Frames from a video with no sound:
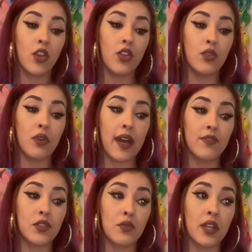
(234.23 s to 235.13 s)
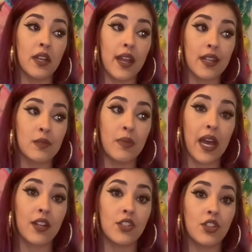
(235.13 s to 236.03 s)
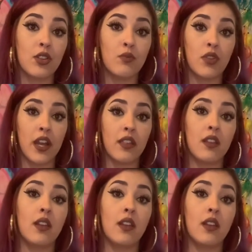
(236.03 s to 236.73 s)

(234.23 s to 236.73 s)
You have to connect back to your breath,